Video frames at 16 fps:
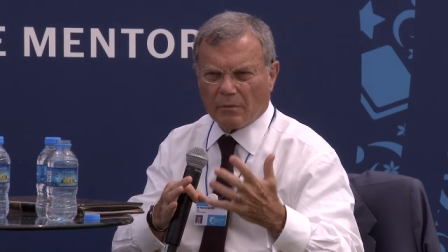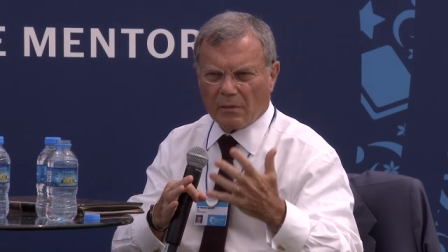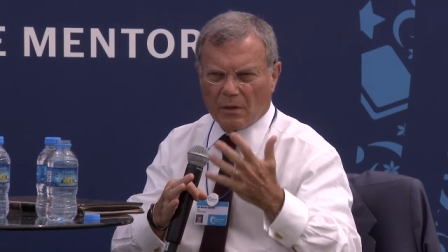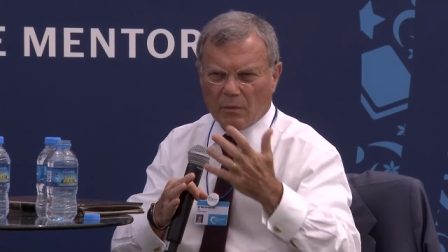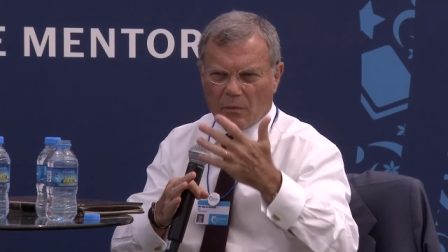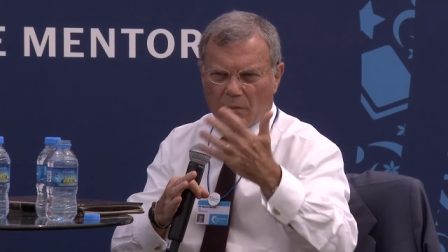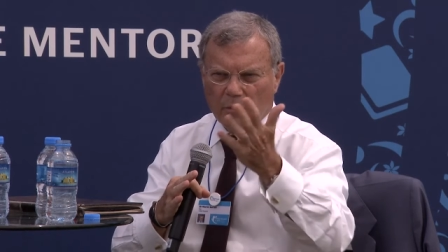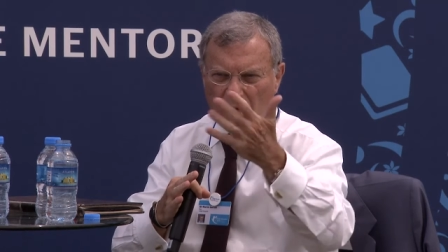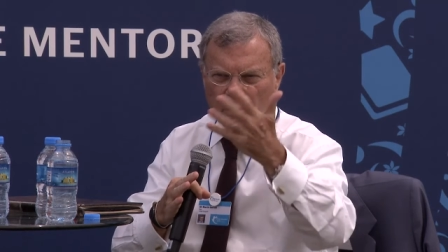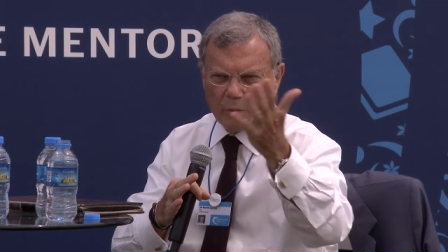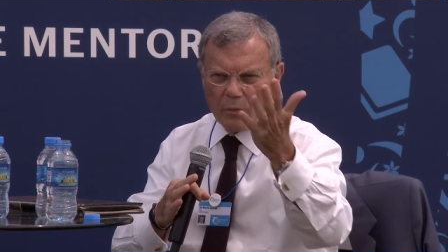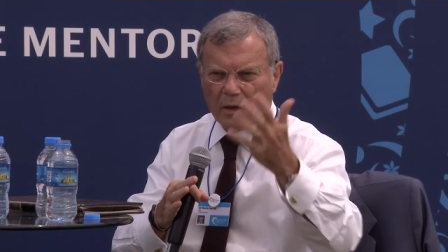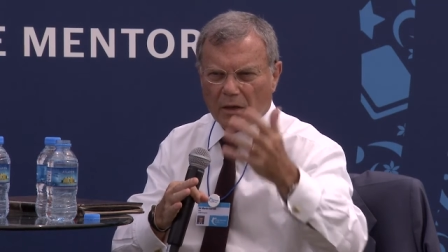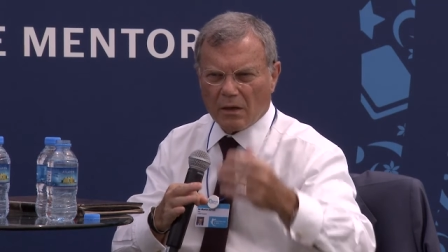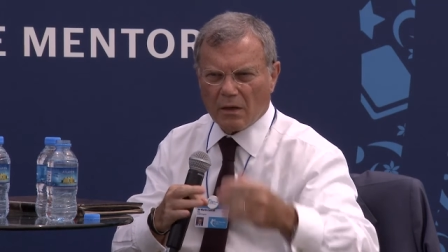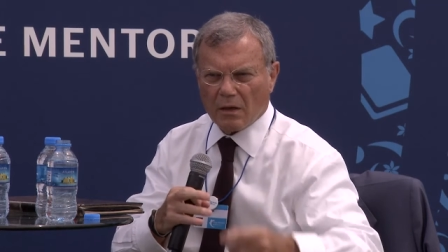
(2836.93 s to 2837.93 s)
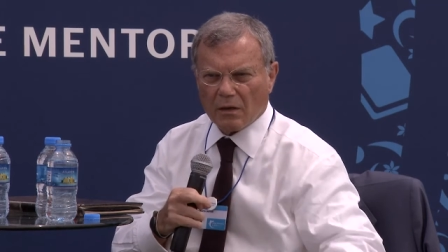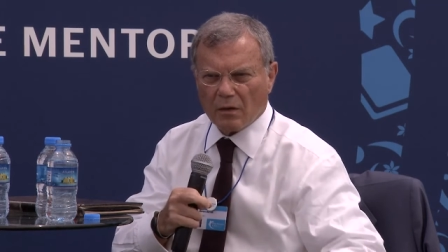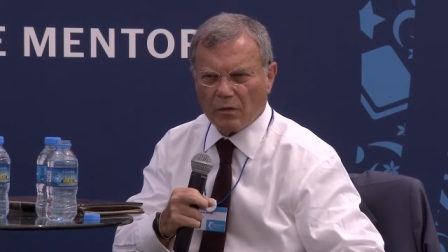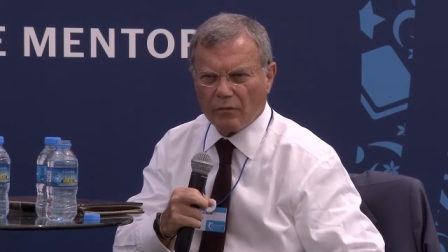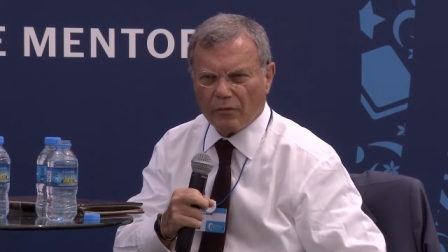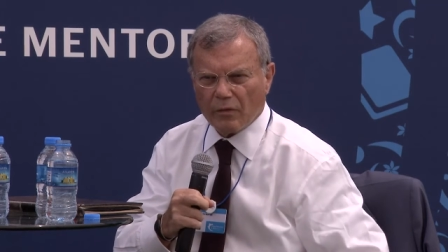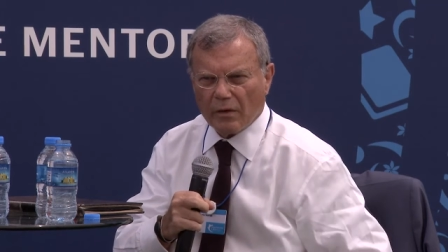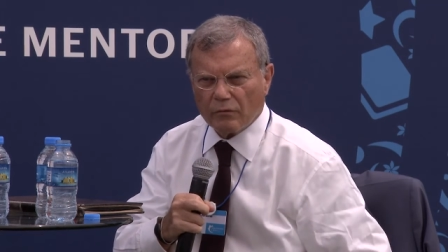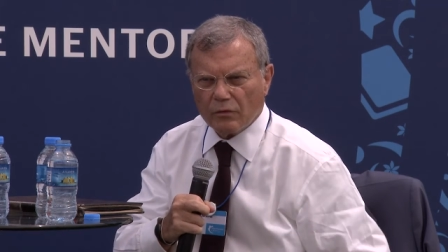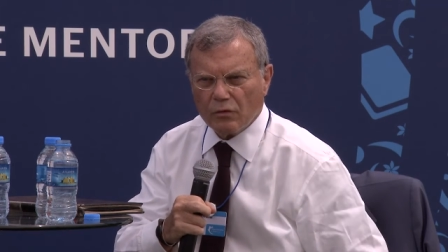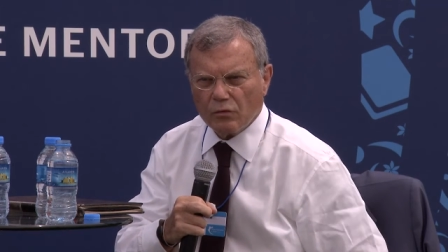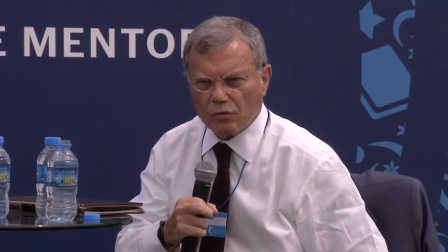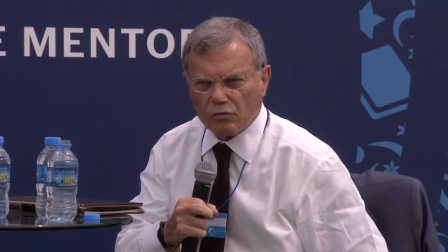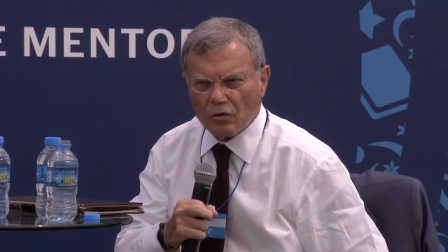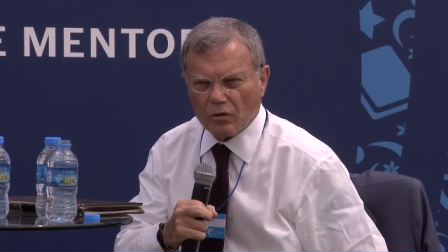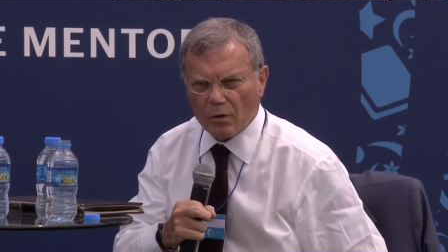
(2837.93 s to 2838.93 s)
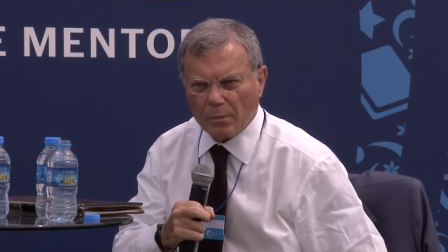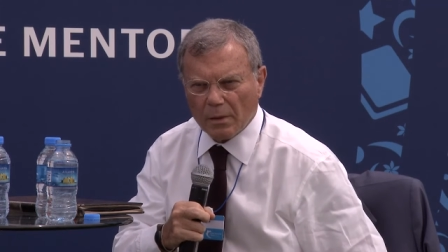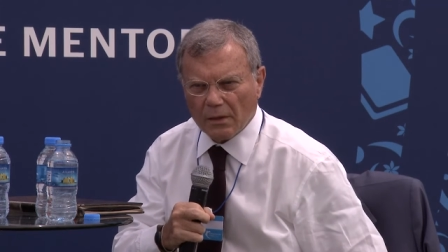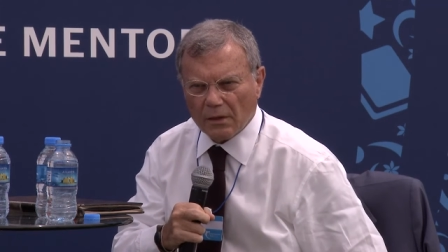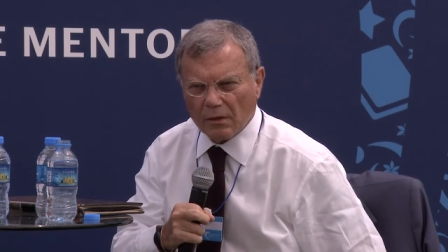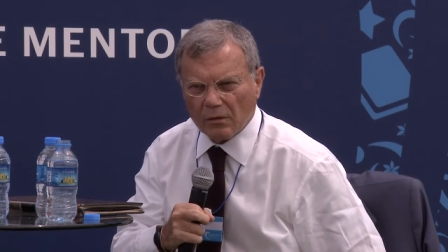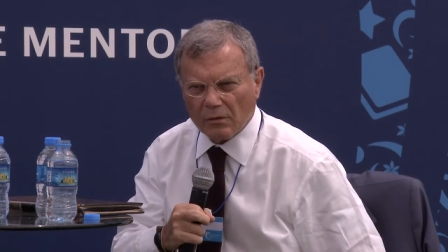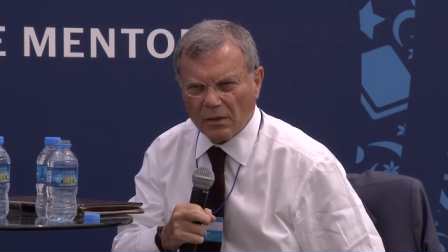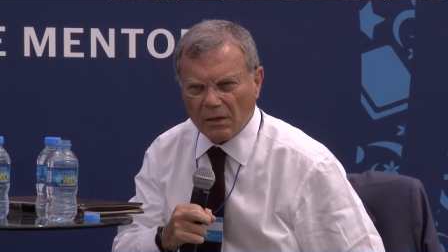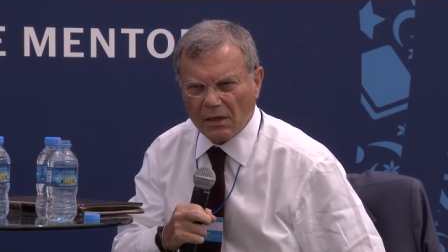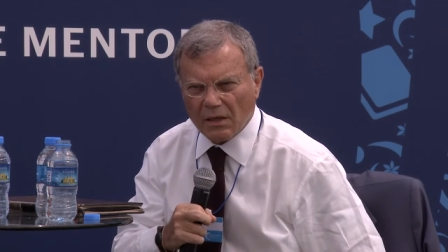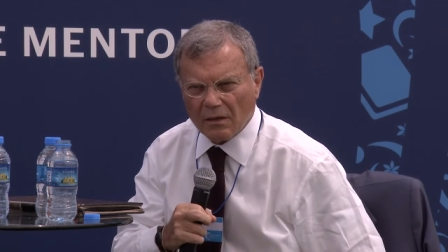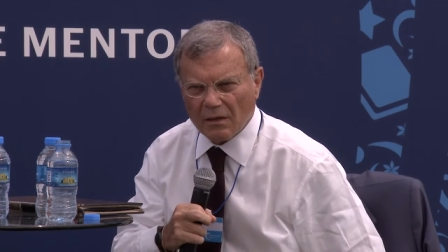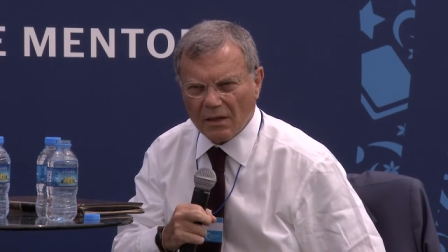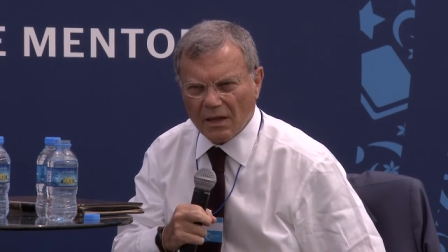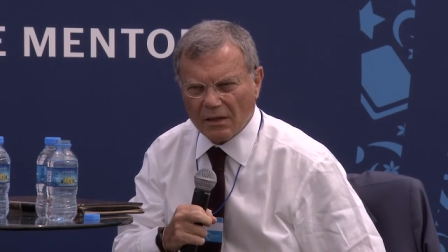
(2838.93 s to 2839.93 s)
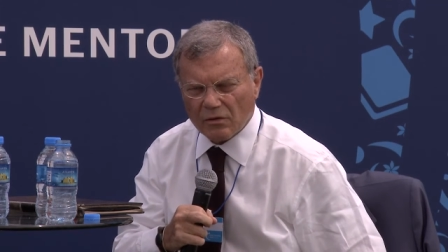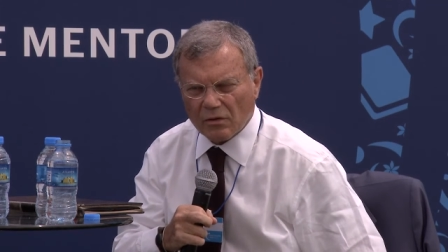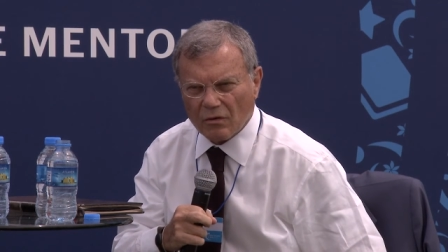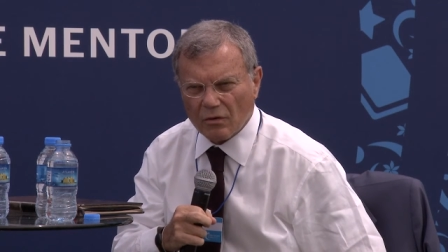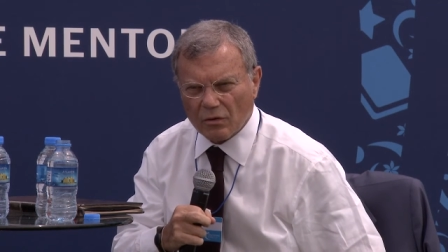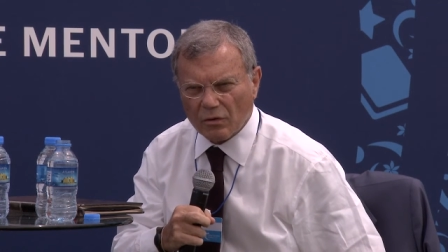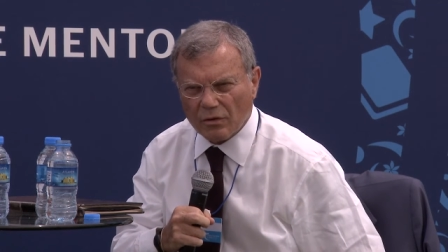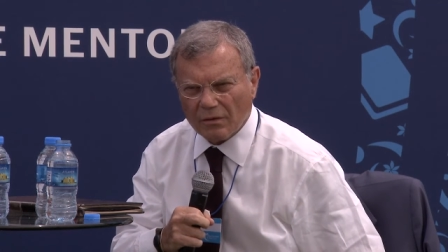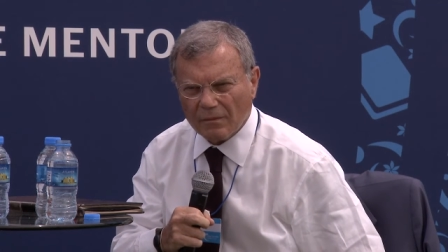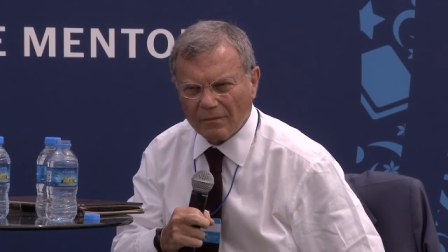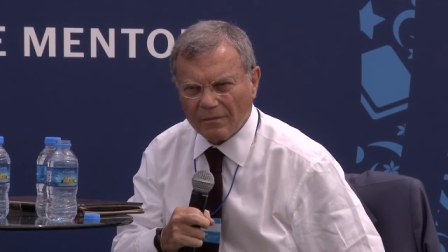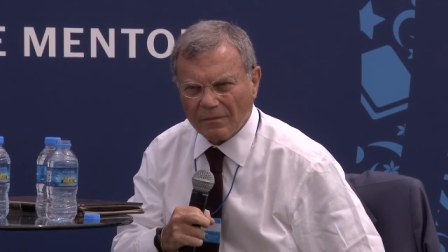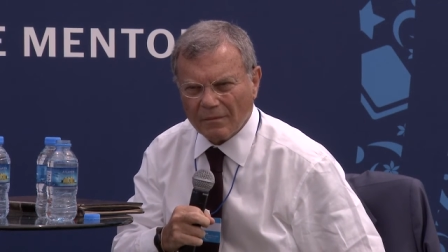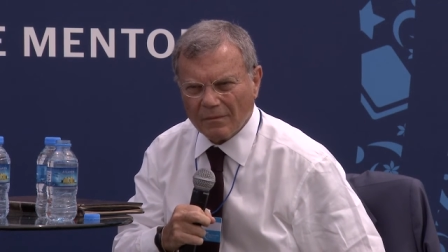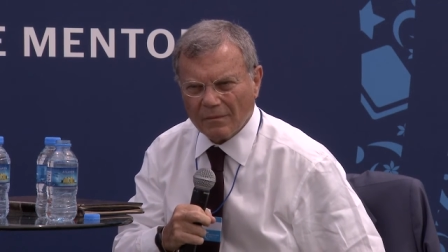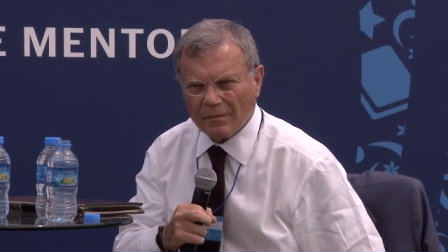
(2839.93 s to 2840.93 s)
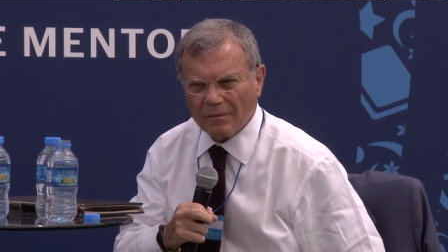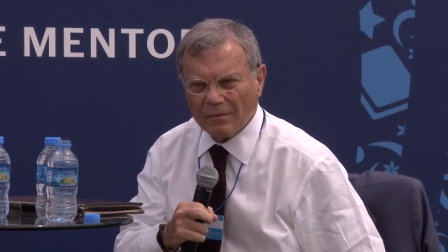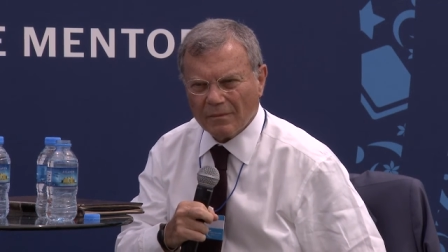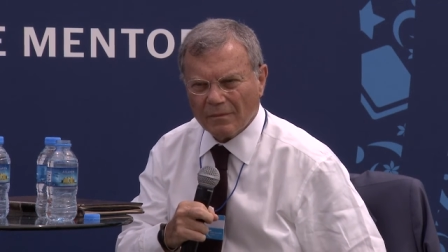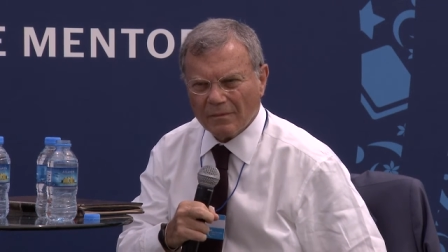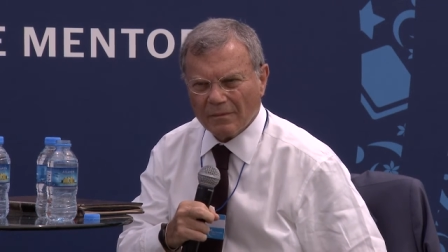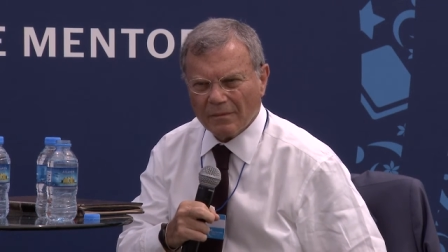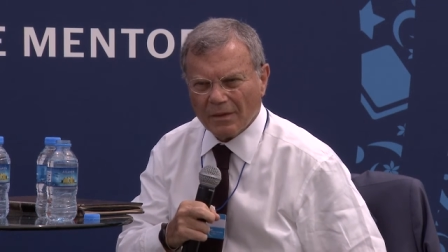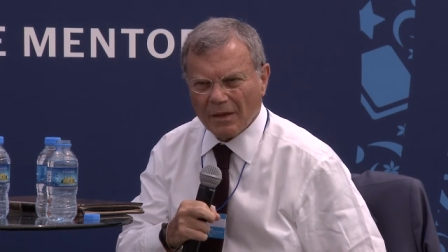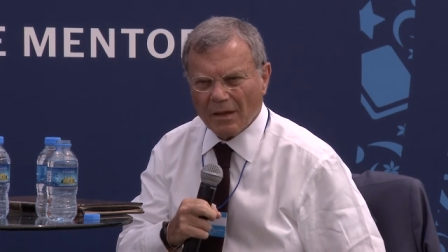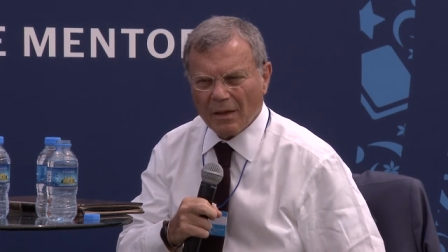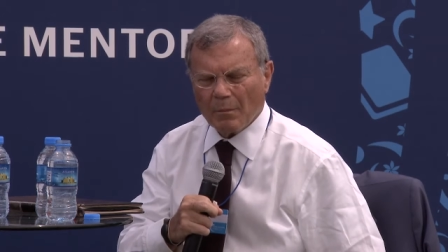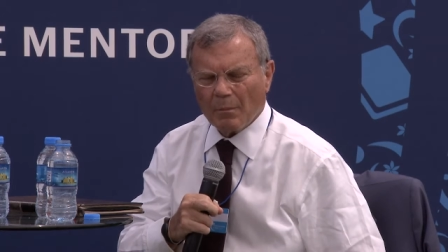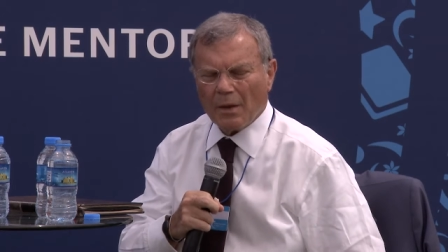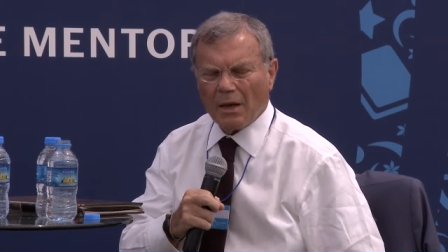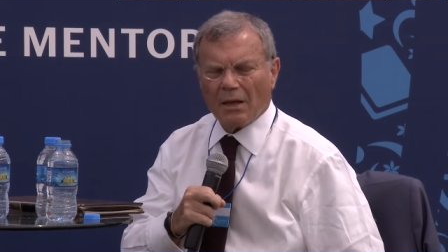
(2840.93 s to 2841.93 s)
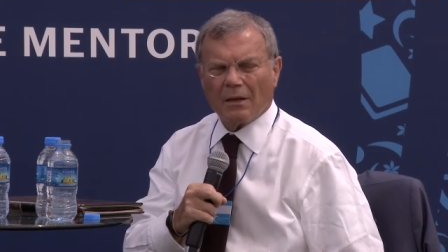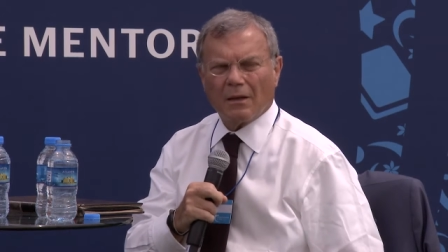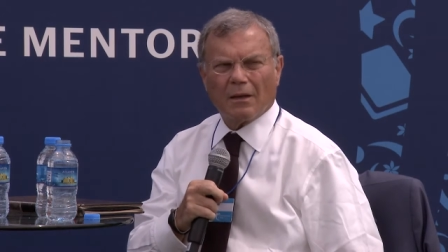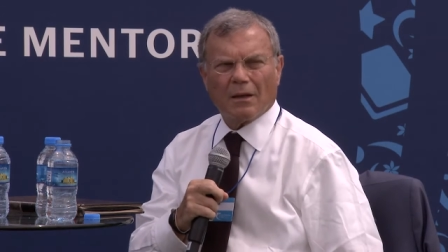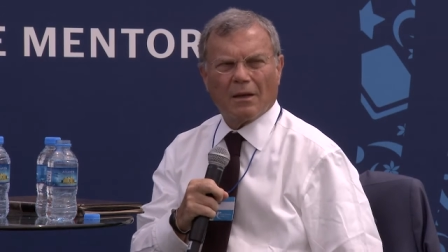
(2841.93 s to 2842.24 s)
You know, and we can argue if you have too strong a political leader, that's not good. But